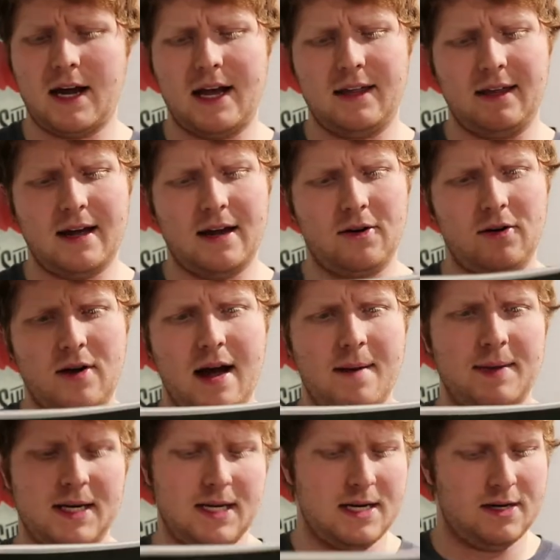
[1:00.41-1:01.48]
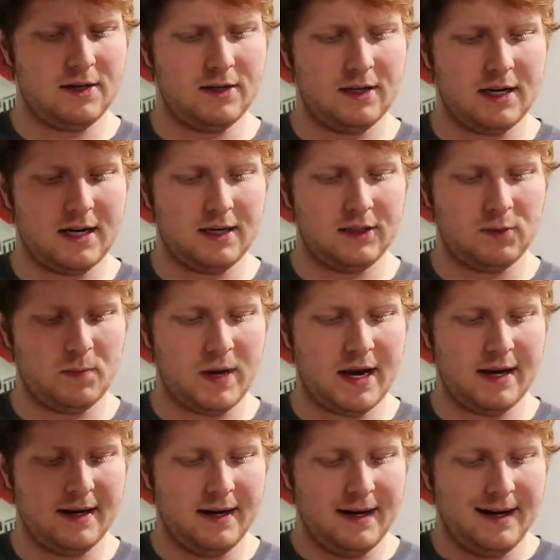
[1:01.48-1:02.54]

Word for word: I think I don't know how many years it is, but